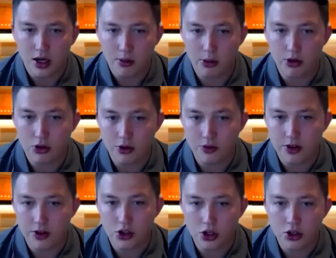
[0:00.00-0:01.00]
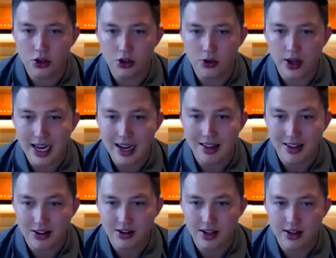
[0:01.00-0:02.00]
But the truth is you shouldn't do any of
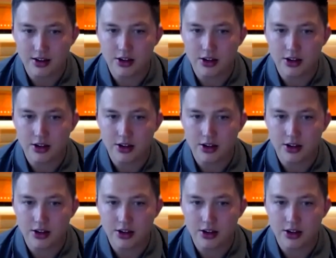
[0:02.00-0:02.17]
those things